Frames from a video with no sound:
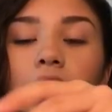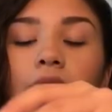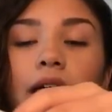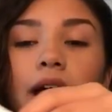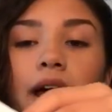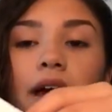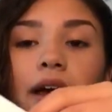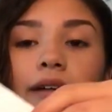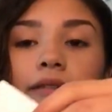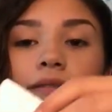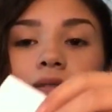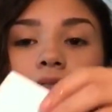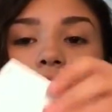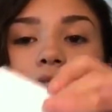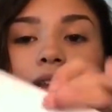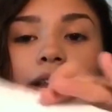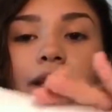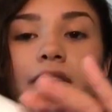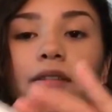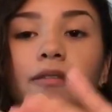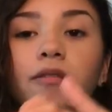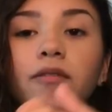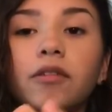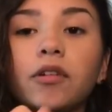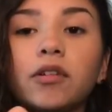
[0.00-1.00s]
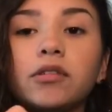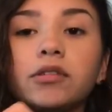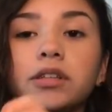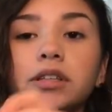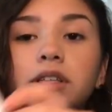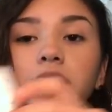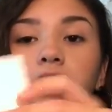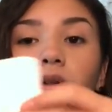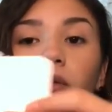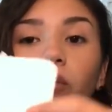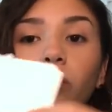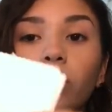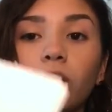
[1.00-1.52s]
in half and then
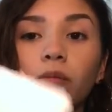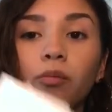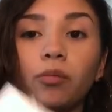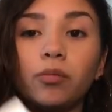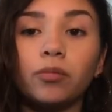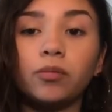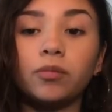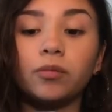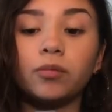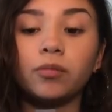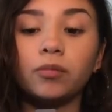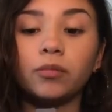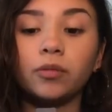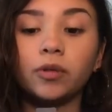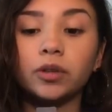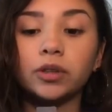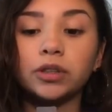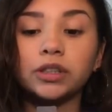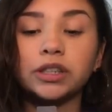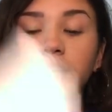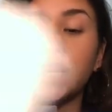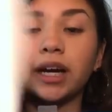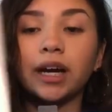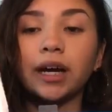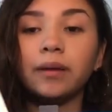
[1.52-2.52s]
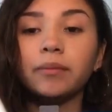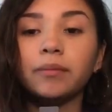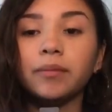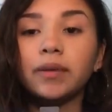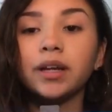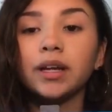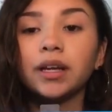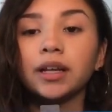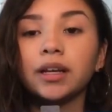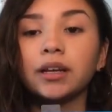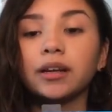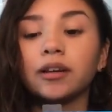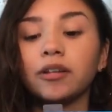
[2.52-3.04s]
folded it one more time
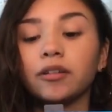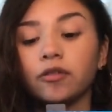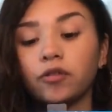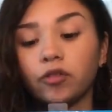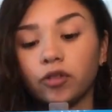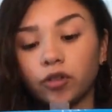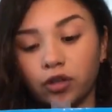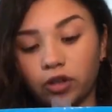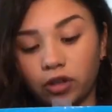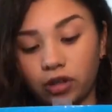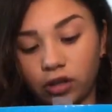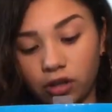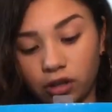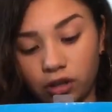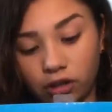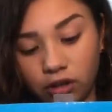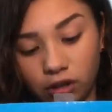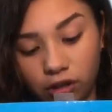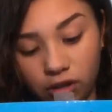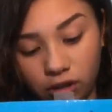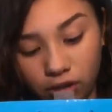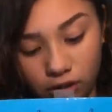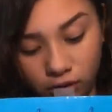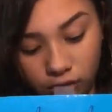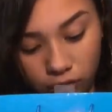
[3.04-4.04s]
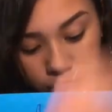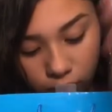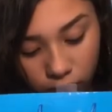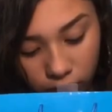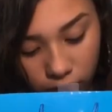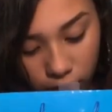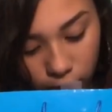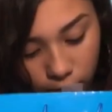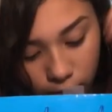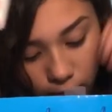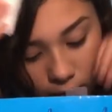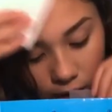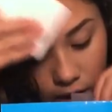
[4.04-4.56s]
for
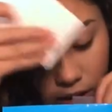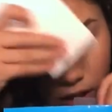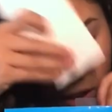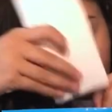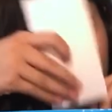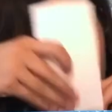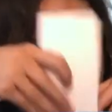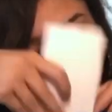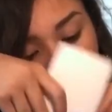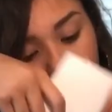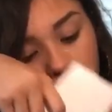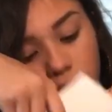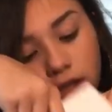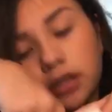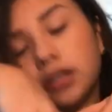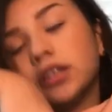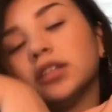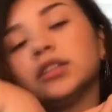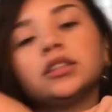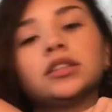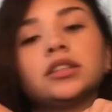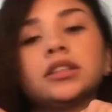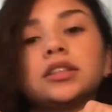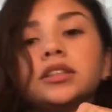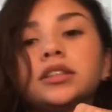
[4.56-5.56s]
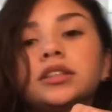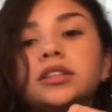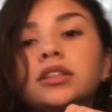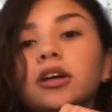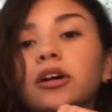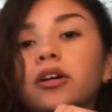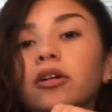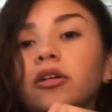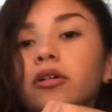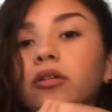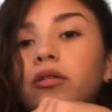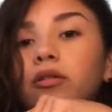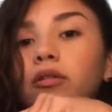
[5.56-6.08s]
one of my quince girls,
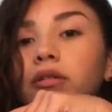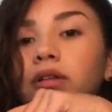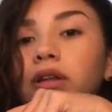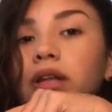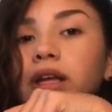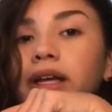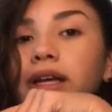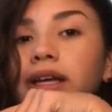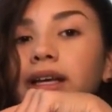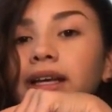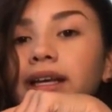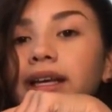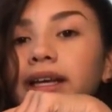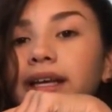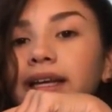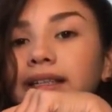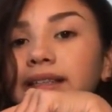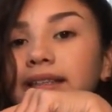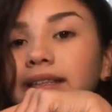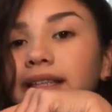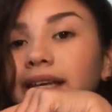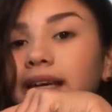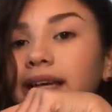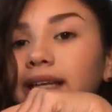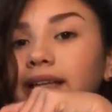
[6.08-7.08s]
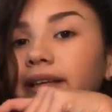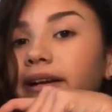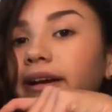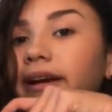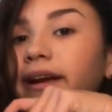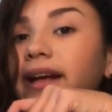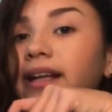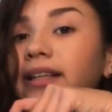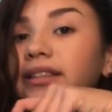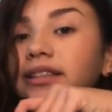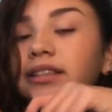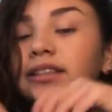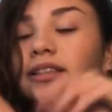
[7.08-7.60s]
so like in case they get their
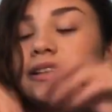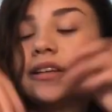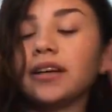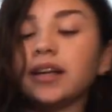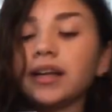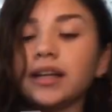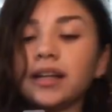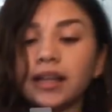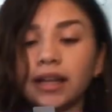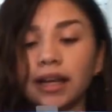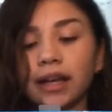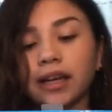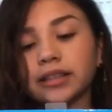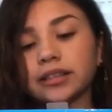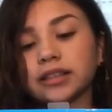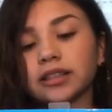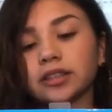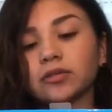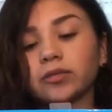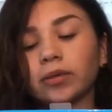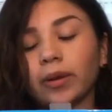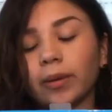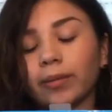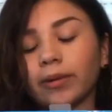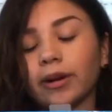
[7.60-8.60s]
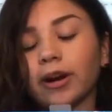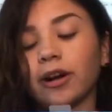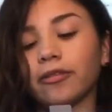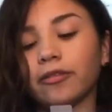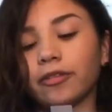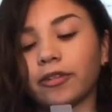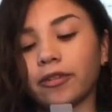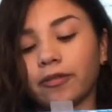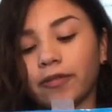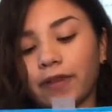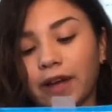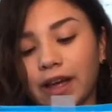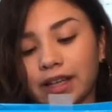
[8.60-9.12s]
hands dirty, they can just wipe it
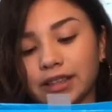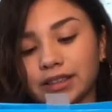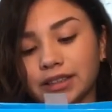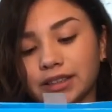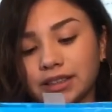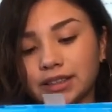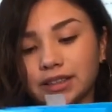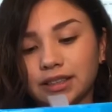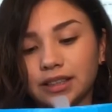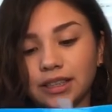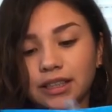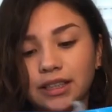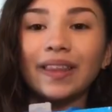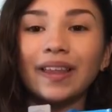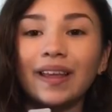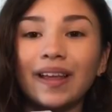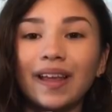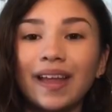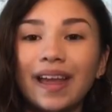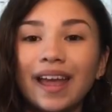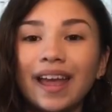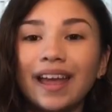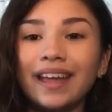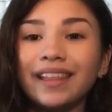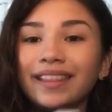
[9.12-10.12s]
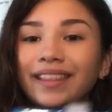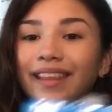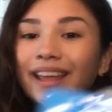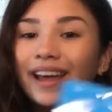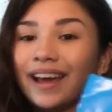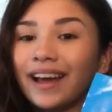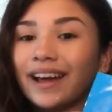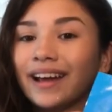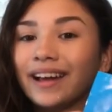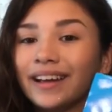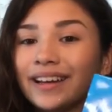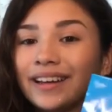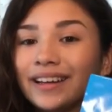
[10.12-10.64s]
off real fast. And
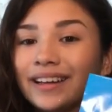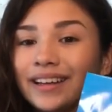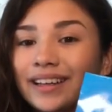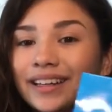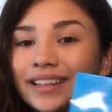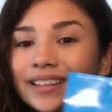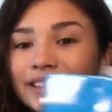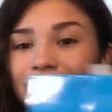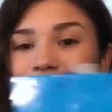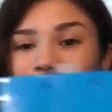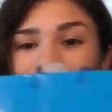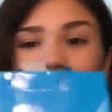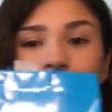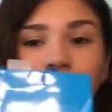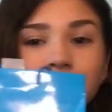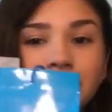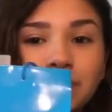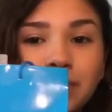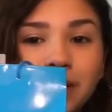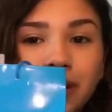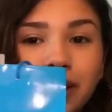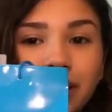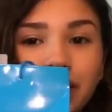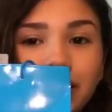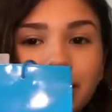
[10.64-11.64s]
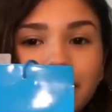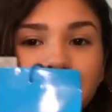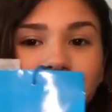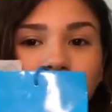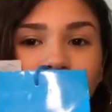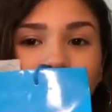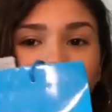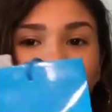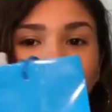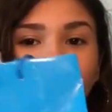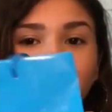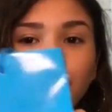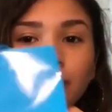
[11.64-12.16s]
that is the finished product
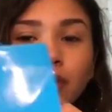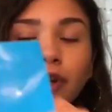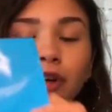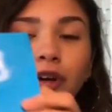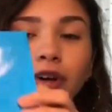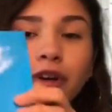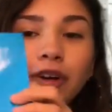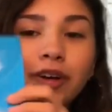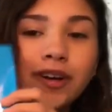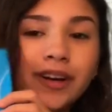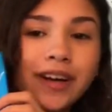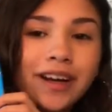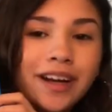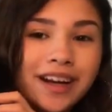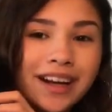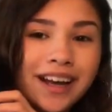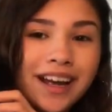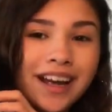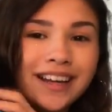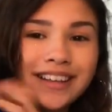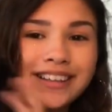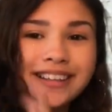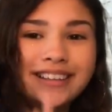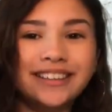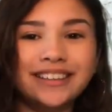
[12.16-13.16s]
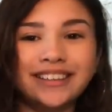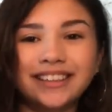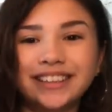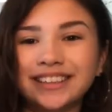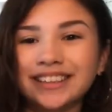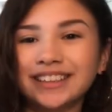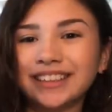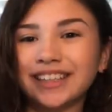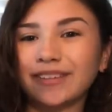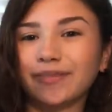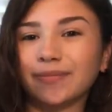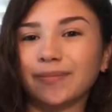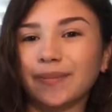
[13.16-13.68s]
of your
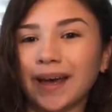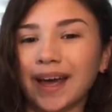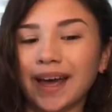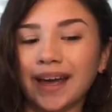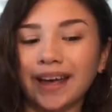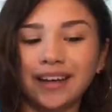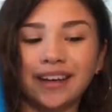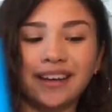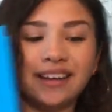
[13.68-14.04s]
goodies gift bag.